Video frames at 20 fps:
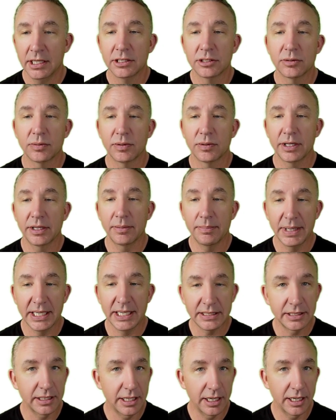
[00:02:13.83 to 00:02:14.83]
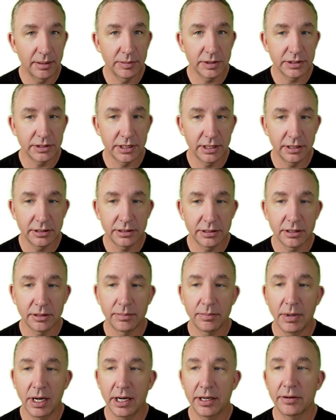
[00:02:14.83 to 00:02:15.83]
to where the mesenchymal cells are
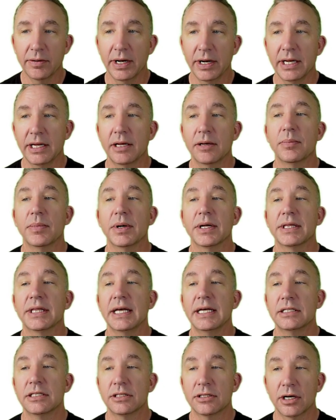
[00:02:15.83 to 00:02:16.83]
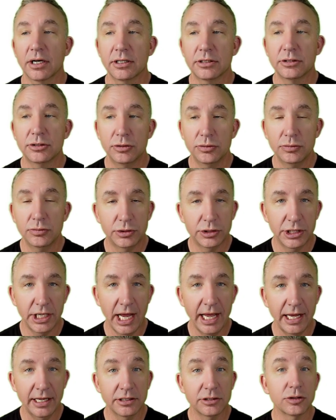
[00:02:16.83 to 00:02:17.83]
migrating, but they start to
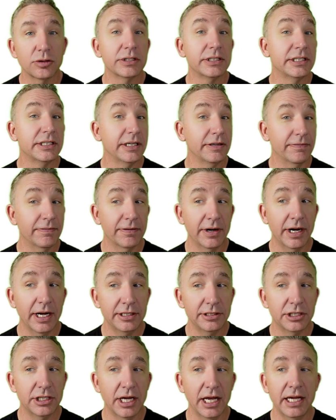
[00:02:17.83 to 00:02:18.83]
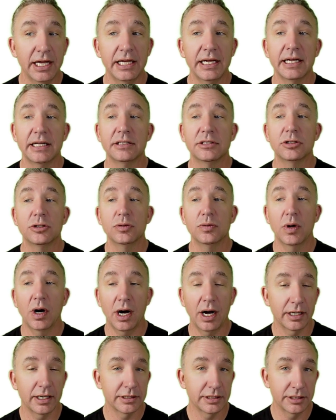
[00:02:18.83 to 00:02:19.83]
change or differentiate into
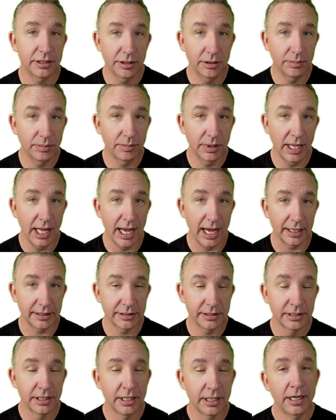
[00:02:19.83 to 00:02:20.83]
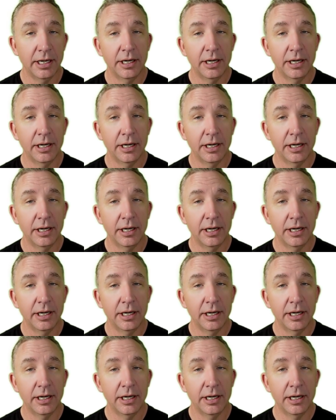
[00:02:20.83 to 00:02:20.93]
osteoblasts.